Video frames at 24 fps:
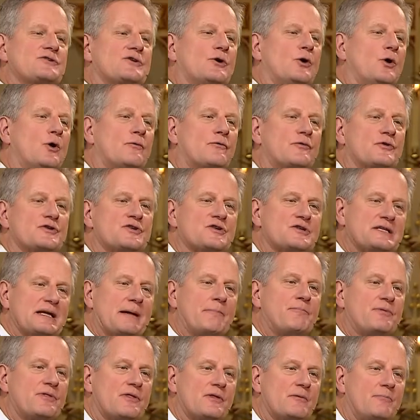to
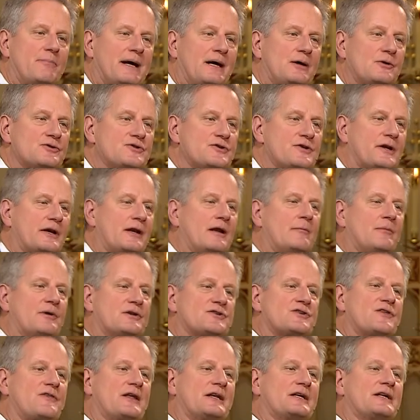overstep the bounds and
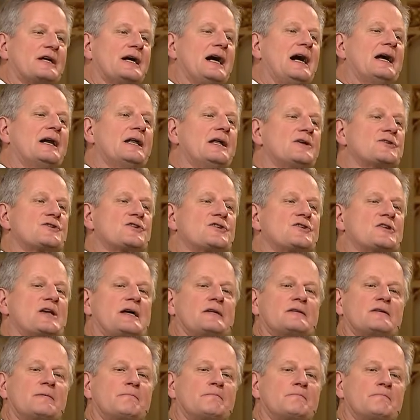limits that God has set.